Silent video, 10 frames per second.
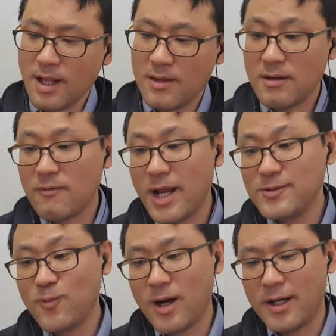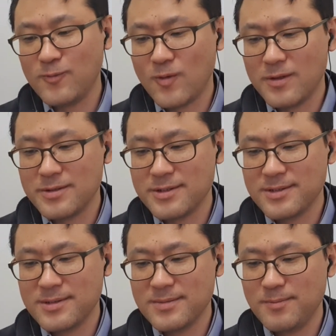The red wine was
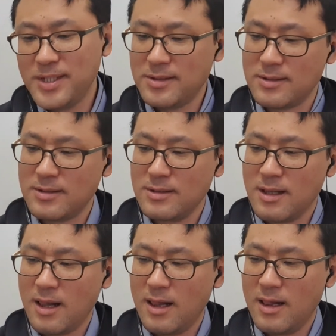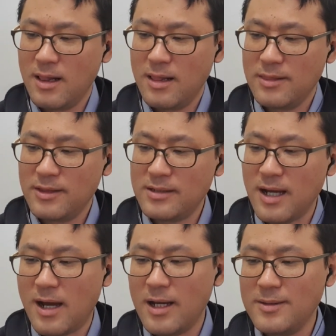bitter that
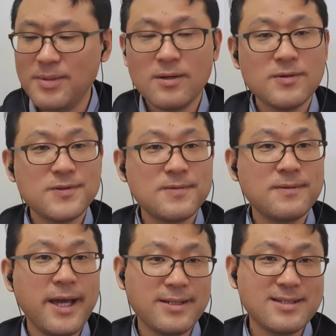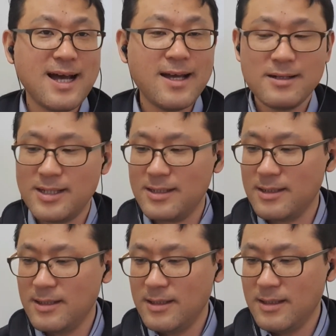night because of anxiety.
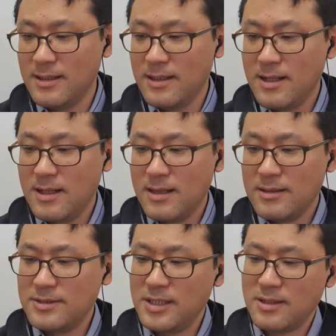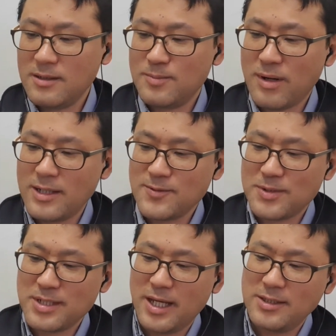The dinner price
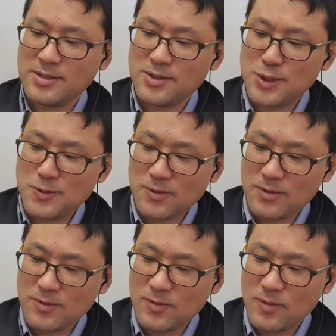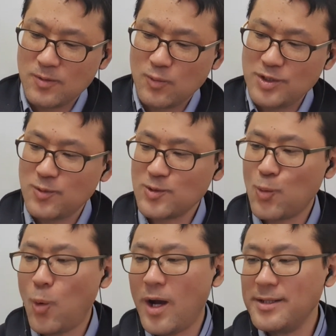was €18, which was
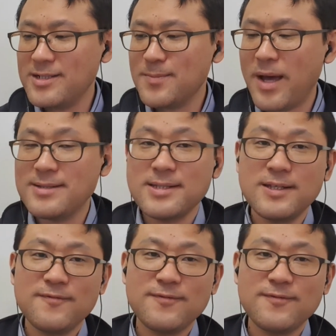quite expensive.